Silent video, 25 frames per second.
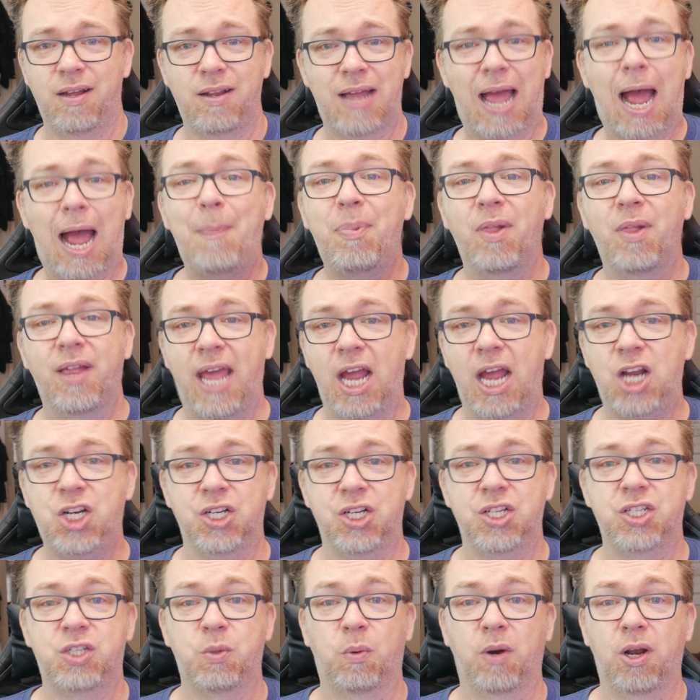
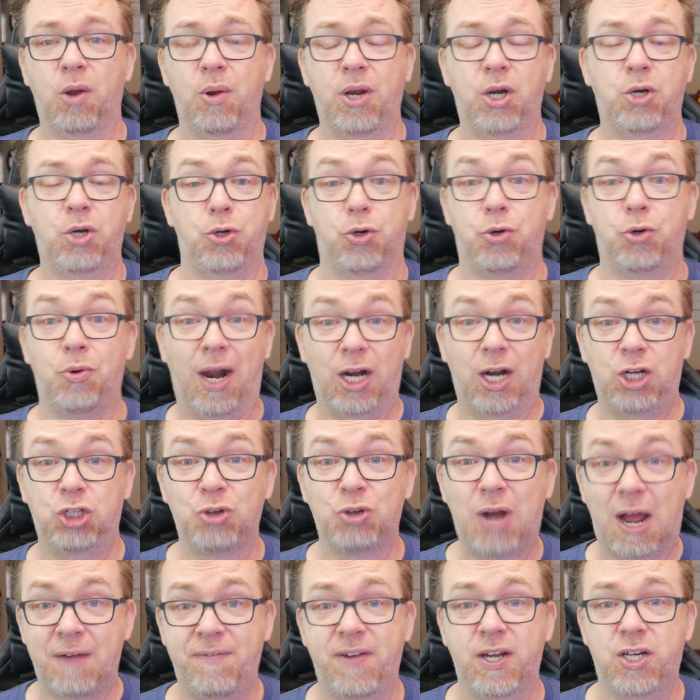applications that we're going to direct
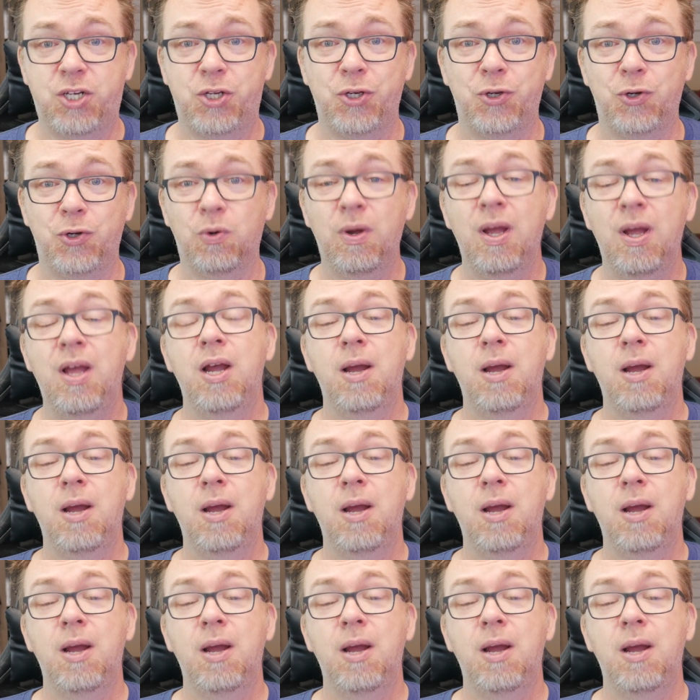traffic to,